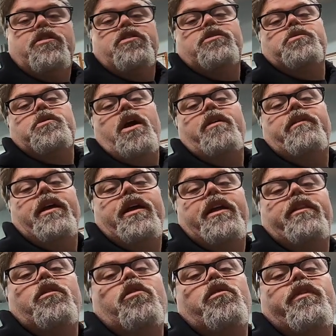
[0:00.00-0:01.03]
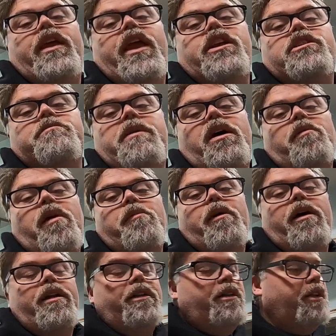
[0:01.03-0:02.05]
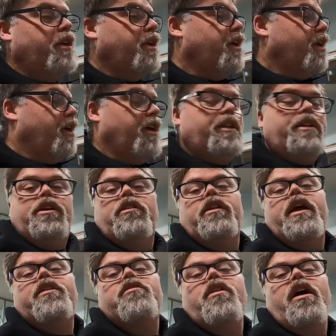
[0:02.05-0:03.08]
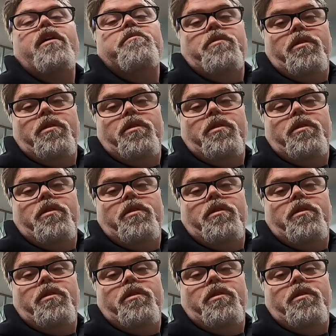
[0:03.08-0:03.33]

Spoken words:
to subscribe, like, hit the notification bell bar button. And until next time,